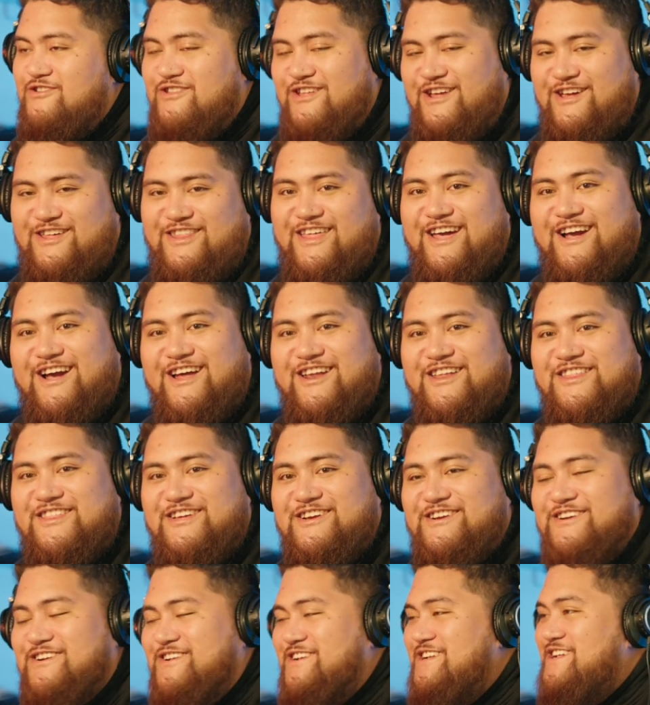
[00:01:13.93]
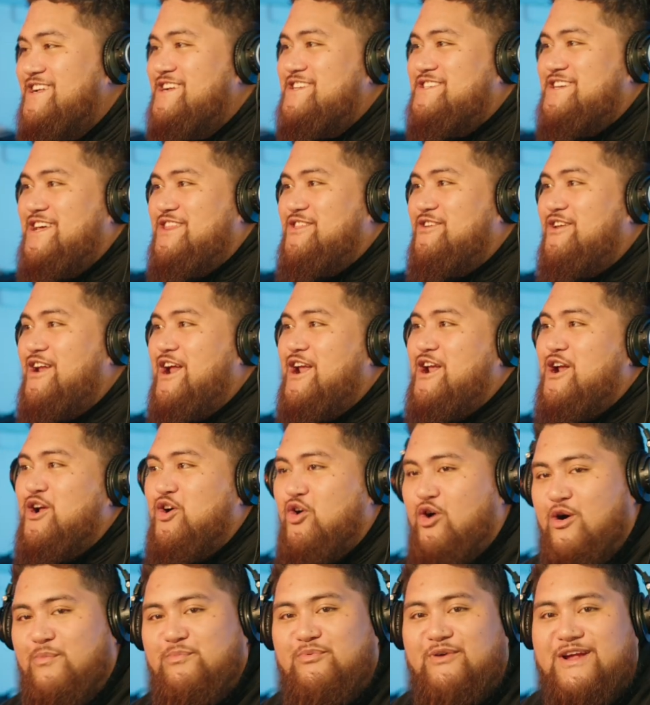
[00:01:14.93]
Yeah, that kind of thing. So I thought I'd
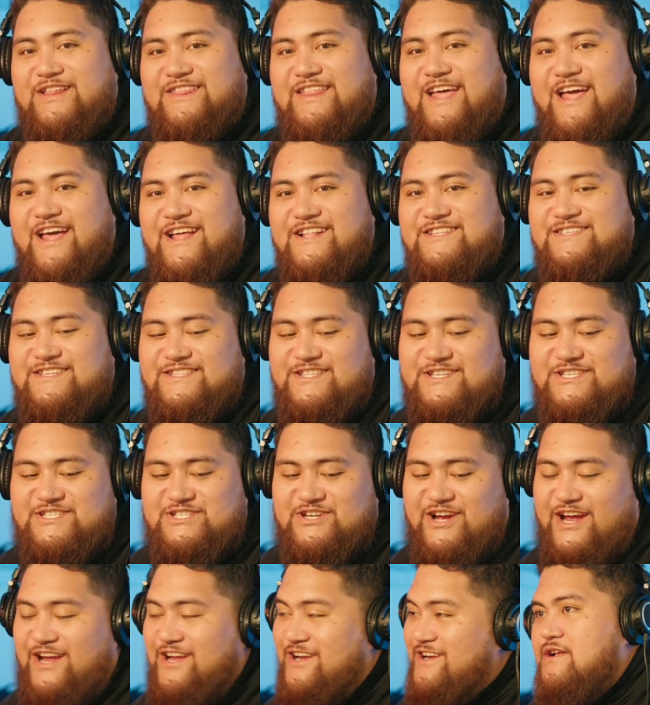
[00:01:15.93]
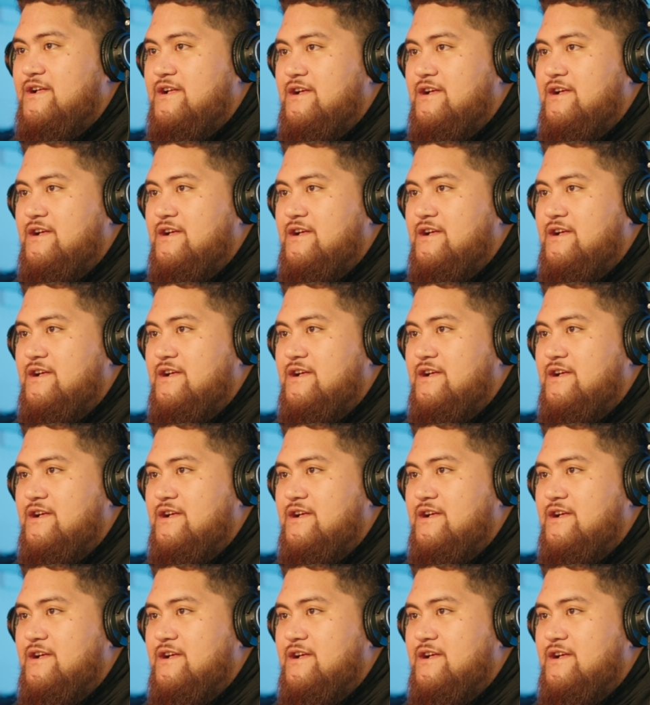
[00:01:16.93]
incorporate that into this track.